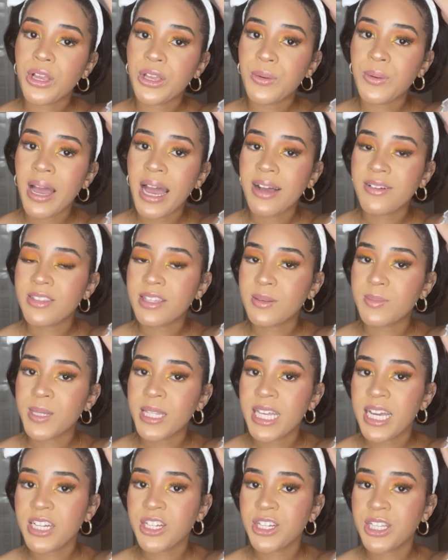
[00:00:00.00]
have some
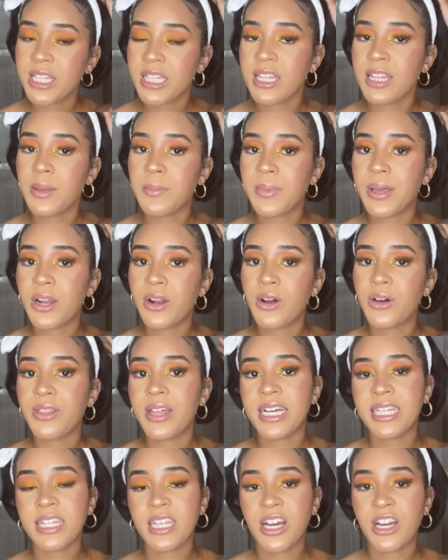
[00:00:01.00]
sections in the middle
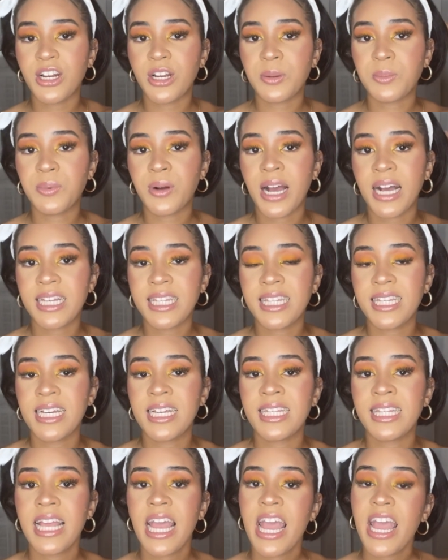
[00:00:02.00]
that's under process